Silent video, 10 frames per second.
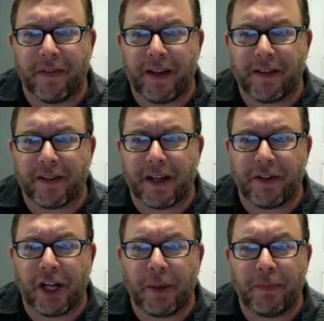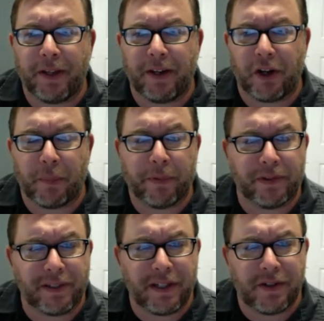that's kind of an update on our
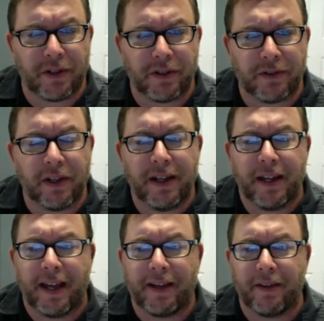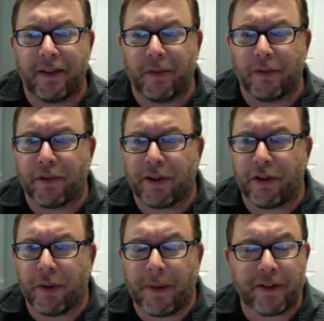procedures, and we're trying to
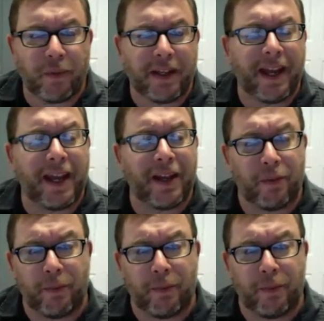do the best we can. We're